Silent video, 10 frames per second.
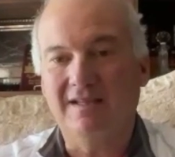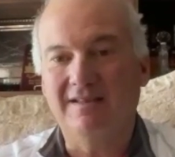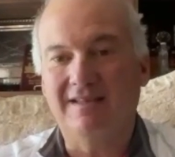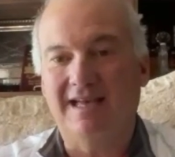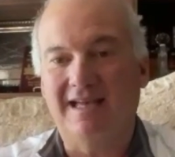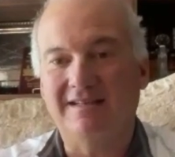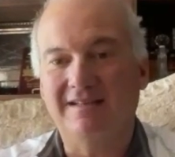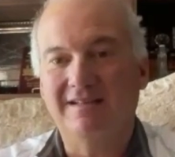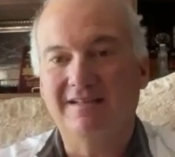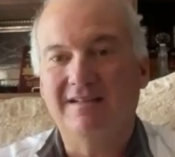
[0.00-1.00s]
that
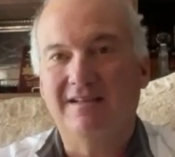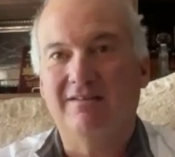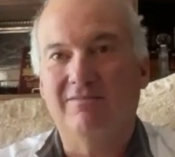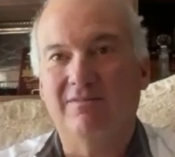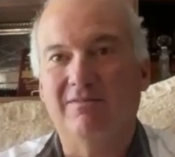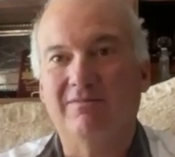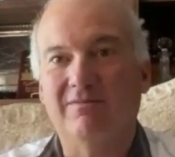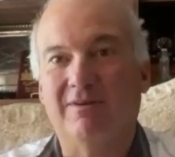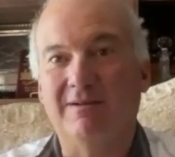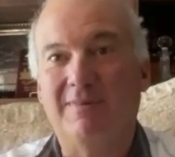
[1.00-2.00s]

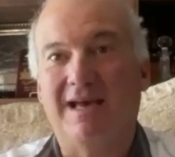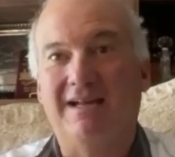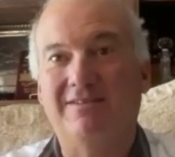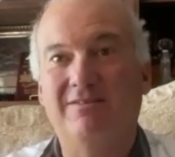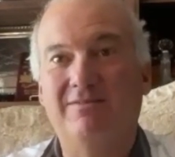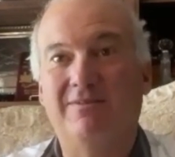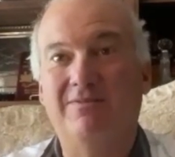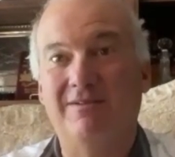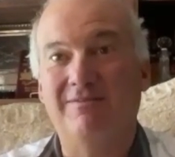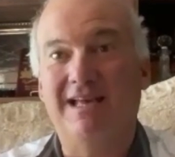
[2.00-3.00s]
went back to the
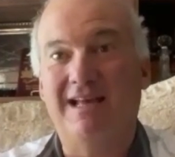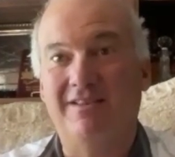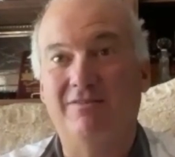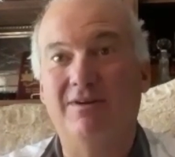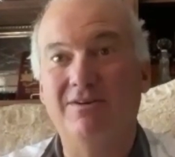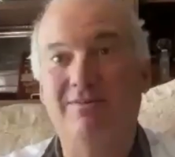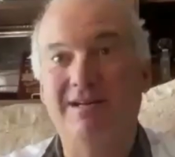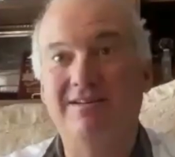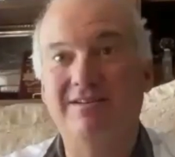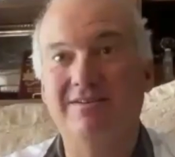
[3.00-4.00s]
fun we had on the
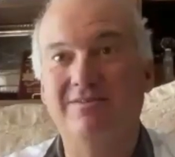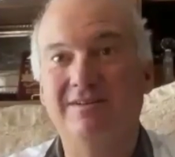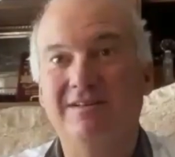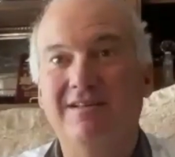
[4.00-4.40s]
122,